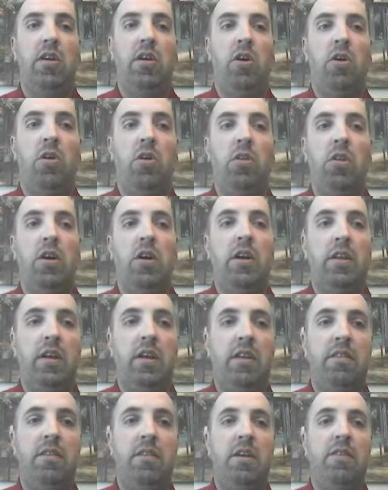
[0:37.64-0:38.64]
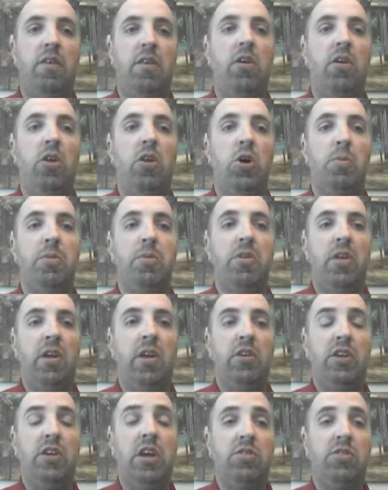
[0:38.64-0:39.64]
all online stuff, all open
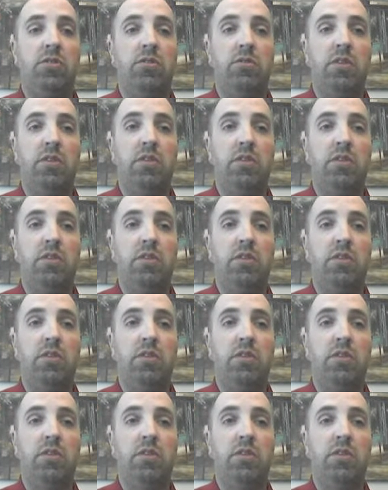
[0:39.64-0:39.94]
educational